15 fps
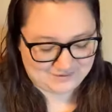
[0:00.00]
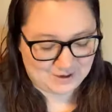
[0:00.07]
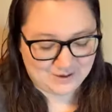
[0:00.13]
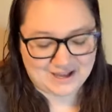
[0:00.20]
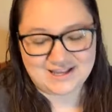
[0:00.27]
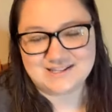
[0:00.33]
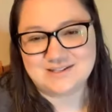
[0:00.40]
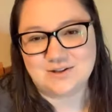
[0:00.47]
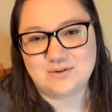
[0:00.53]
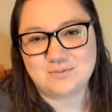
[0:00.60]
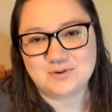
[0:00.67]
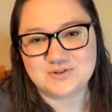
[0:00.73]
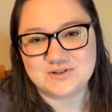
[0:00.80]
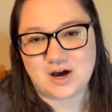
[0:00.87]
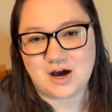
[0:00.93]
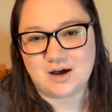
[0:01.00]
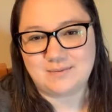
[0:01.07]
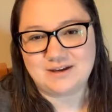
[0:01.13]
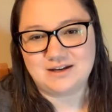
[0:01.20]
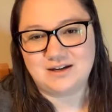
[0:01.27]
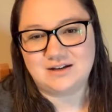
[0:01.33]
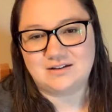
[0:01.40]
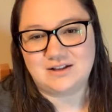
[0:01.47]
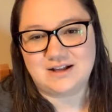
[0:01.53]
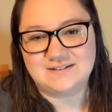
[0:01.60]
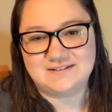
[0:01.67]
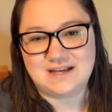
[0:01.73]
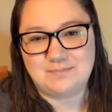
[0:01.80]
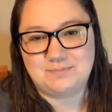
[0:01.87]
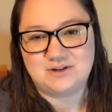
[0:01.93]
Okay, so the most common
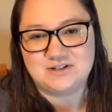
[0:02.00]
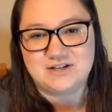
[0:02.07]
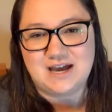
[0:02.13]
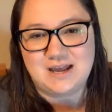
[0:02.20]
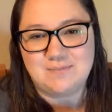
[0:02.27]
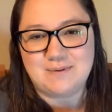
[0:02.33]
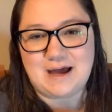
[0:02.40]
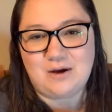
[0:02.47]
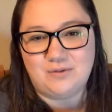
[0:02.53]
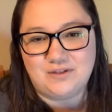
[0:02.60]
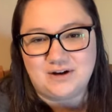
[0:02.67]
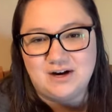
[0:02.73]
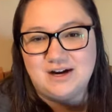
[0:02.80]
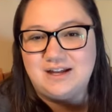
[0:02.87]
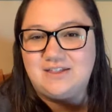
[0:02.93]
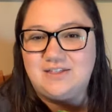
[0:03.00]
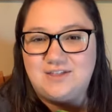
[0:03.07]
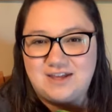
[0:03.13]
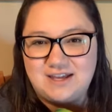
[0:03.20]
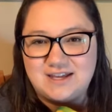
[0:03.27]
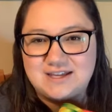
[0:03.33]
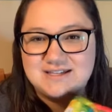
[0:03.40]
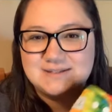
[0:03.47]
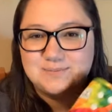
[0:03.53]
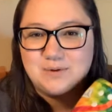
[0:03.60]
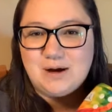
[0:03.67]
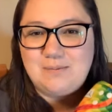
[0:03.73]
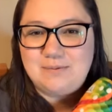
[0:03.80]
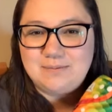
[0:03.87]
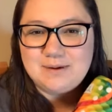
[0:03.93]
cloth diaper type out there, I think, is
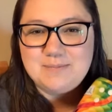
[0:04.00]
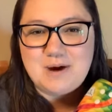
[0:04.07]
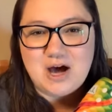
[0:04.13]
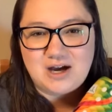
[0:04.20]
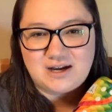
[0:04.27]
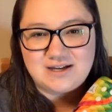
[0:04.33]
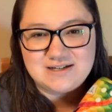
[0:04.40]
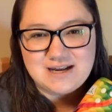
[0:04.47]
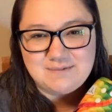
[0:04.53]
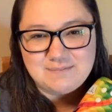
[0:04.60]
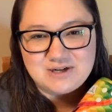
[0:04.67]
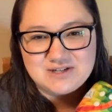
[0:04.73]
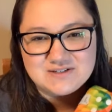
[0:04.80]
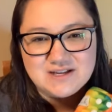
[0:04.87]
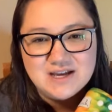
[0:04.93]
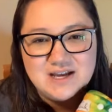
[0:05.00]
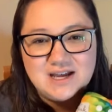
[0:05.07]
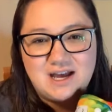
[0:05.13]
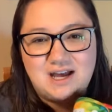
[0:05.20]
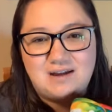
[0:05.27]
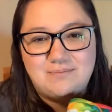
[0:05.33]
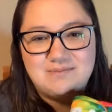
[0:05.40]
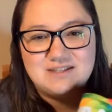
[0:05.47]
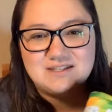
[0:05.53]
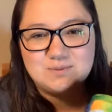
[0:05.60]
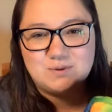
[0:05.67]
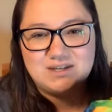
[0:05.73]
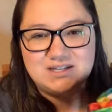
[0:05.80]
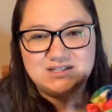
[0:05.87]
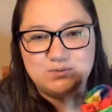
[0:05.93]
probably pocket diapers. Um, this
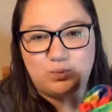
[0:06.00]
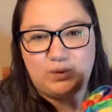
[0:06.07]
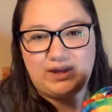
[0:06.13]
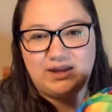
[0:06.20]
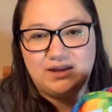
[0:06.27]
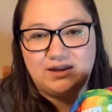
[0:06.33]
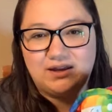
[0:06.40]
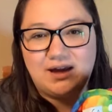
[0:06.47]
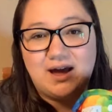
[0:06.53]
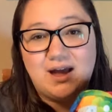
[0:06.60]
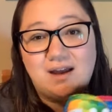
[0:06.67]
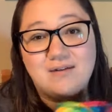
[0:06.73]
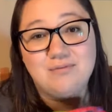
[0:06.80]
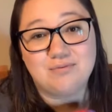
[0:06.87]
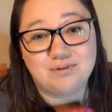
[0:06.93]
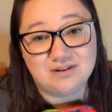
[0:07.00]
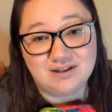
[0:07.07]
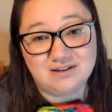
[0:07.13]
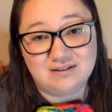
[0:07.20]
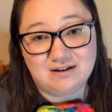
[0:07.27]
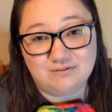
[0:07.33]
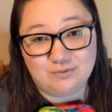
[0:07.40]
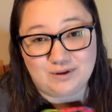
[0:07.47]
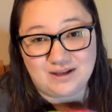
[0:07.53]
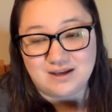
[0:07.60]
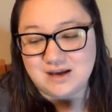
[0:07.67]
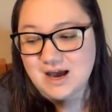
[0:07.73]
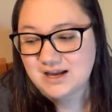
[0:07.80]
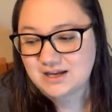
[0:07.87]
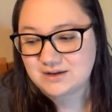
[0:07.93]
one is Wink. I really love Wink.
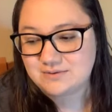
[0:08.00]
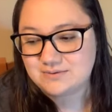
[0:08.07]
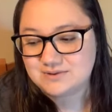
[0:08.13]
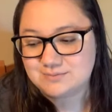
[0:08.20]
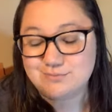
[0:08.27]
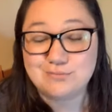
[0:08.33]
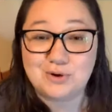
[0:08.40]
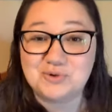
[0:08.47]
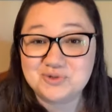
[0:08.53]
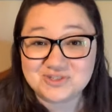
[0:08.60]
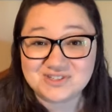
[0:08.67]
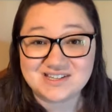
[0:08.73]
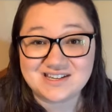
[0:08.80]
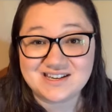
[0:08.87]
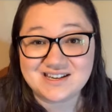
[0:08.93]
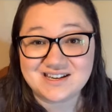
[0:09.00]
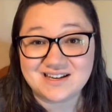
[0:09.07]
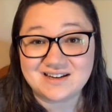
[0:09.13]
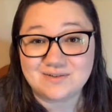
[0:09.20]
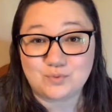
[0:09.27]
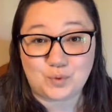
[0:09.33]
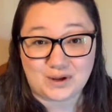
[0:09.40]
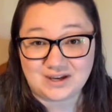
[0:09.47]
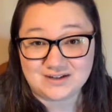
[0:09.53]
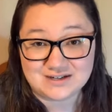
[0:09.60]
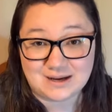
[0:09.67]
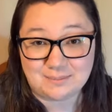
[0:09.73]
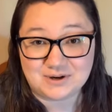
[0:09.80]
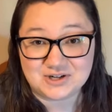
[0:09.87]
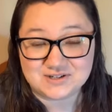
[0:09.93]
I use mostly Wink
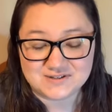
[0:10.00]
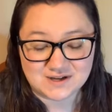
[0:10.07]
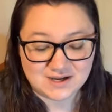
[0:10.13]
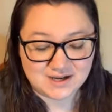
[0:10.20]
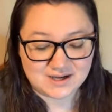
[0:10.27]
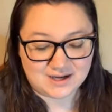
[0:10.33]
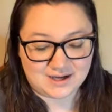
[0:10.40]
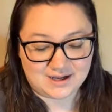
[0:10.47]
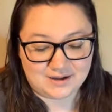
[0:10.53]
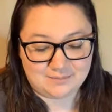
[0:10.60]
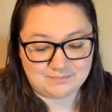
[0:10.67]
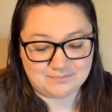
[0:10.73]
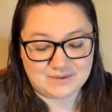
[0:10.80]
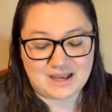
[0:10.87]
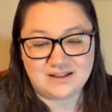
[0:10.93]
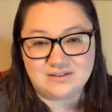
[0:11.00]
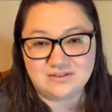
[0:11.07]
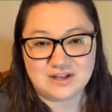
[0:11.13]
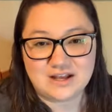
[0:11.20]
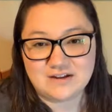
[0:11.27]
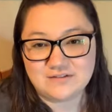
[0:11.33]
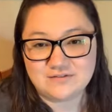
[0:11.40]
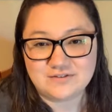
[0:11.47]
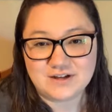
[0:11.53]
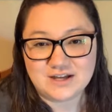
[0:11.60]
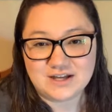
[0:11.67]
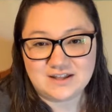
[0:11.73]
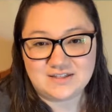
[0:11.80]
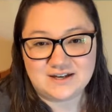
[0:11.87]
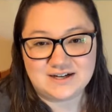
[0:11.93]
diapers. Um, I love
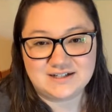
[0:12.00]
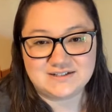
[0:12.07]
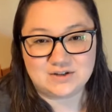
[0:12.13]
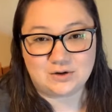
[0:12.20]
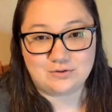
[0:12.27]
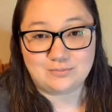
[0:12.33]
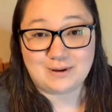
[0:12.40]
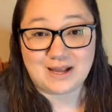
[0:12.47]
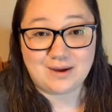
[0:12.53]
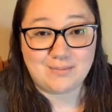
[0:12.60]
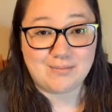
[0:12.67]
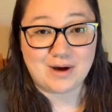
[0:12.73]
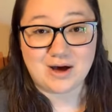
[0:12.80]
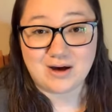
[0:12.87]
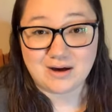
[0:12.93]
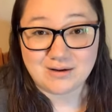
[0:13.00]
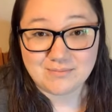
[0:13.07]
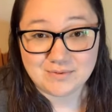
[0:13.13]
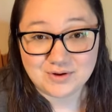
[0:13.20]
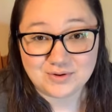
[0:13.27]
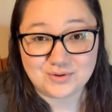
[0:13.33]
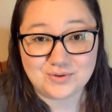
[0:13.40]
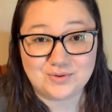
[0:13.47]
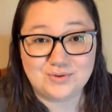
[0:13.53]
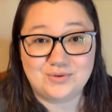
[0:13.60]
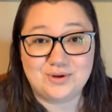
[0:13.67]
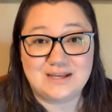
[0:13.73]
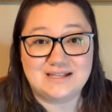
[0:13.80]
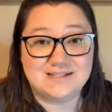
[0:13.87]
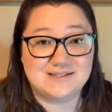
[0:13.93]
that it's owned by a mom
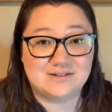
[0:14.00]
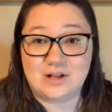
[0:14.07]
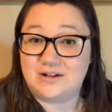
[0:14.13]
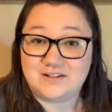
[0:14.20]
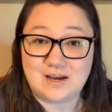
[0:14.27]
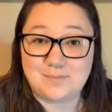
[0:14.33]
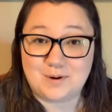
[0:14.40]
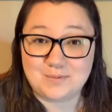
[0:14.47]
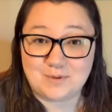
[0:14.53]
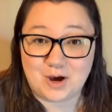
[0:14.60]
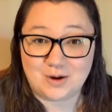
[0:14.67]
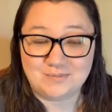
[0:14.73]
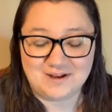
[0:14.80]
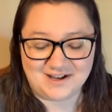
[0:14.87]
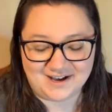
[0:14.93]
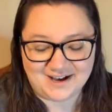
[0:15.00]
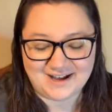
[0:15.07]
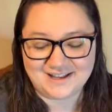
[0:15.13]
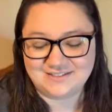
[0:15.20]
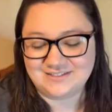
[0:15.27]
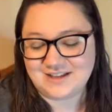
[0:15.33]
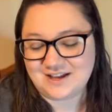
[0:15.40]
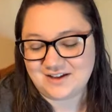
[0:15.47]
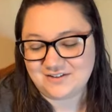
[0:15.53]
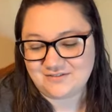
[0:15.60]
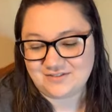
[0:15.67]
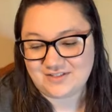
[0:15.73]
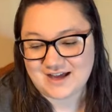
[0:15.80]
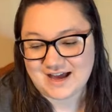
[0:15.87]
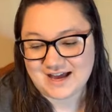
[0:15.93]
who is a cloth diapering mom. I
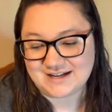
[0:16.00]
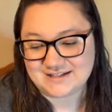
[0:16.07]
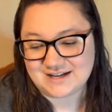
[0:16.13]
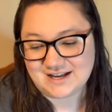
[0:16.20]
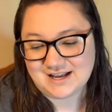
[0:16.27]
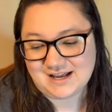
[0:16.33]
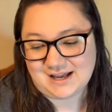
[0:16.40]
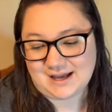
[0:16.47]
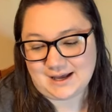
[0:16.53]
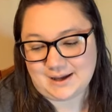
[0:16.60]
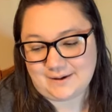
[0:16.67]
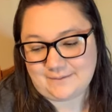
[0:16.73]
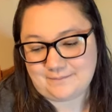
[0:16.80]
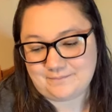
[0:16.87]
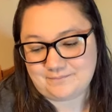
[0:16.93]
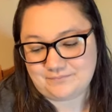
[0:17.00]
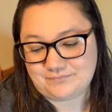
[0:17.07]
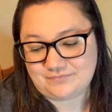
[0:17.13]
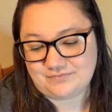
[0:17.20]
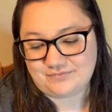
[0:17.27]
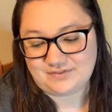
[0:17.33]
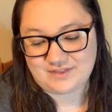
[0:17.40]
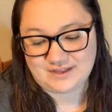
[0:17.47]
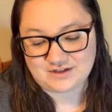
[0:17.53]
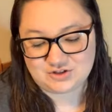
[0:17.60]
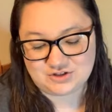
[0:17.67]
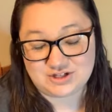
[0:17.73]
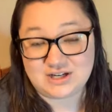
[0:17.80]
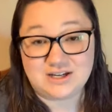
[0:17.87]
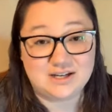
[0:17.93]
love that um, that
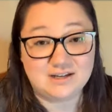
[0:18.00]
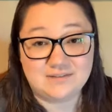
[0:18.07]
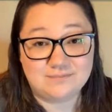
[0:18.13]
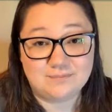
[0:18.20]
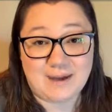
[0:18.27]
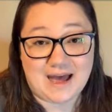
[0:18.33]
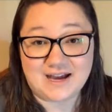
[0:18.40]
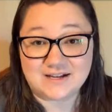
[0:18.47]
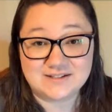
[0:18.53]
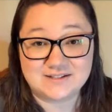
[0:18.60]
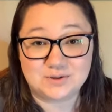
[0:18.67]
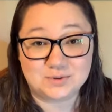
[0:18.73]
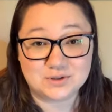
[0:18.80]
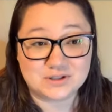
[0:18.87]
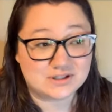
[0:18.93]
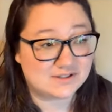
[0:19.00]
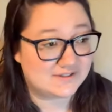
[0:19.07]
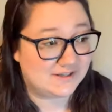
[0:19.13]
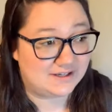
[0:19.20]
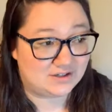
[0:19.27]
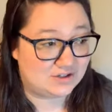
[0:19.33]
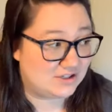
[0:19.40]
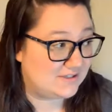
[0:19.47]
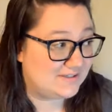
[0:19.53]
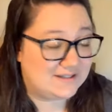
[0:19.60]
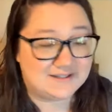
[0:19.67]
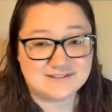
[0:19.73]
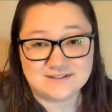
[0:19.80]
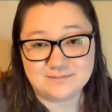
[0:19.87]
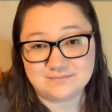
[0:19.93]
she packs the orders, like she
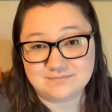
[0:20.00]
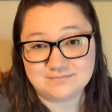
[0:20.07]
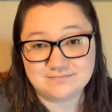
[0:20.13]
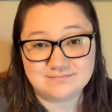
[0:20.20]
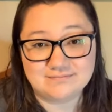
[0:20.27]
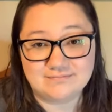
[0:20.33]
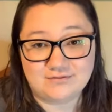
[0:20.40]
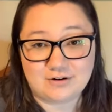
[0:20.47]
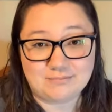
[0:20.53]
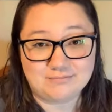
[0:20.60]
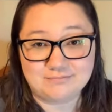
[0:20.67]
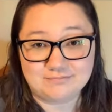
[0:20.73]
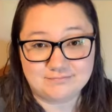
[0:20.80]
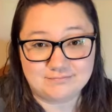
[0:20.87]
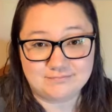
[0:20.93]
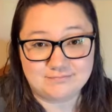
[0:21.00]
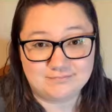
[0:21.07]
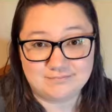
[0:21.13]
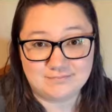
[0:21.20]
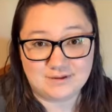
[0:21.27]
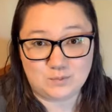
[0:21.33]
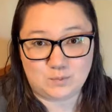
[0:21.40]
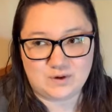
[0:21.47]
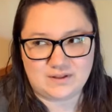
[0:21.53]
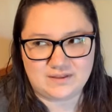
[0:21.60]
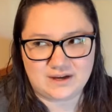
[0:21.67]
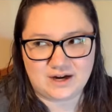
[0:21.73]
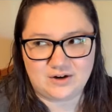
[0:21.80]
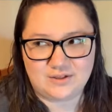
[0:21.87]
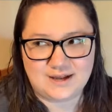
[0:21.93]
sends them from one of
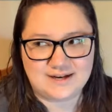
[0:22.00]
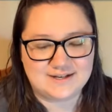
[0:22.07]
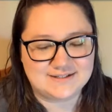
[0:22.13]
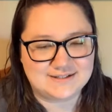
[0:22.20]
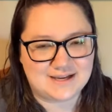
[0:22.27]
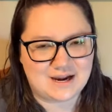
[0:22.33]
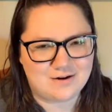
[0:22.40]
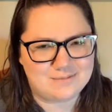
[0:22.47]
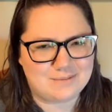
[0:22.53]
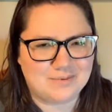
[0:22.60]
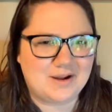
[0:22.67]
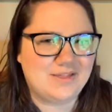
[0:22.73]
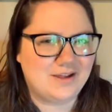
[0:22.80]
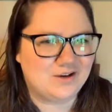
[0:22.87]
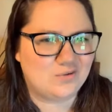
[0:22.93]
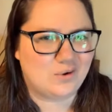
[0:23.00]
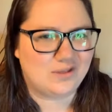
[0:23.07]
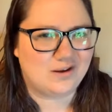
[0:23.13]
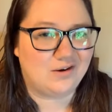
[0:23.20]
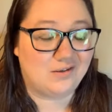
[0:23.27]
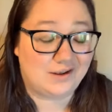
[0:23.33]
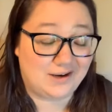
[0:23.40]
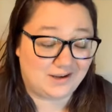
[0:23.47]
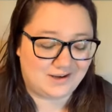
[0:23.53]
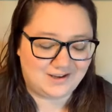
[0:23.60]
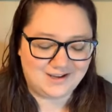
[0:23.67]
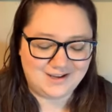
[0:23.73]
the Carolinas. I can't remember. I think North Carolina.